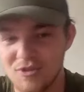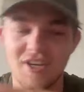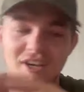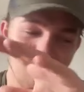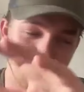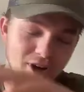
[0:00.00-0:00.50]
you
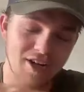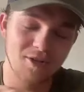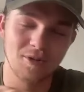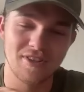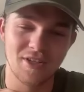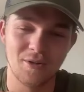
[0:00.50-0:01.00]
get your
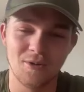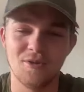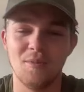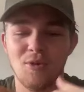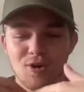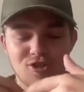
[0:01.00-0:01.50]
record deal.
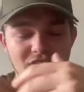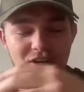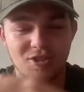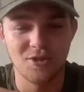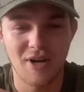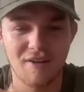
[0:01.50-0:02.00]
The more yeah.
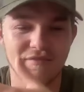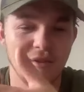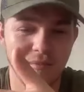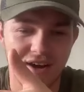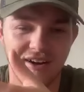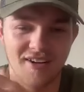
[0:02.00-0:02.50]
tracks you have, the
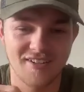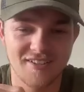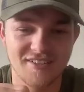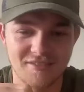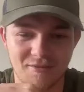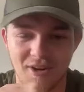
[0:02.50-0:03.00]
better,
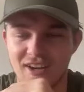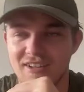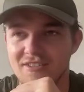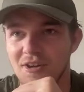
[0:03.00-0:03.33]
right?